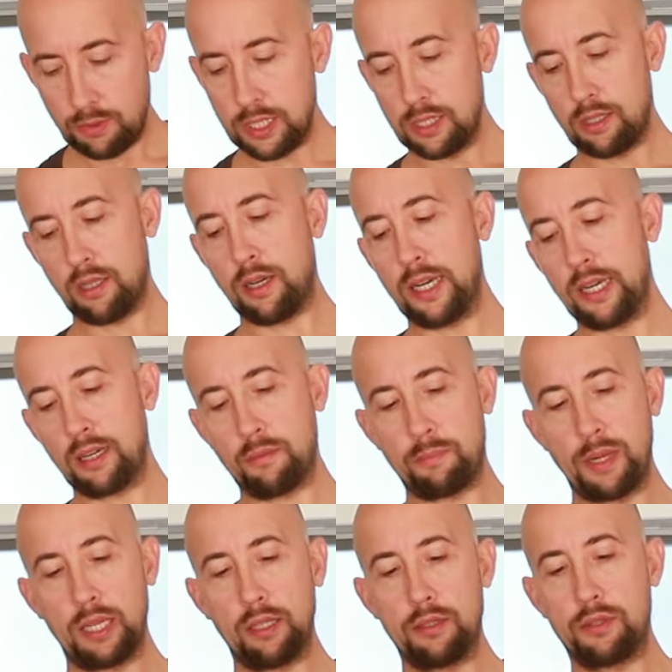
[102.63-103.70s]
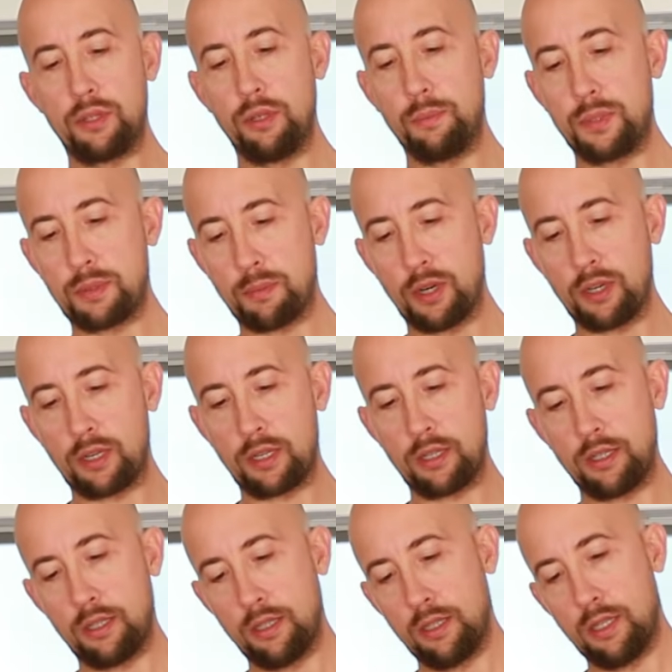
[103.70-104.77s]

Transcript: When you're lighting a pellet tube smoker,